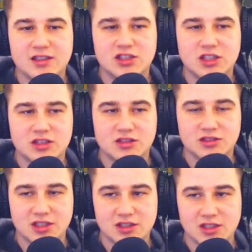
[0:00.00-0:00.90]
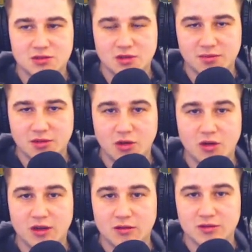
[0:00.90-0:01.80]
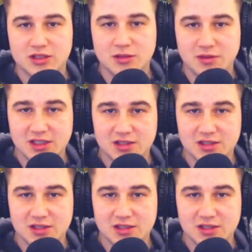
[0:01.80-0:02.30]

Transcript: charts on SundaeSwap? Or someone needs to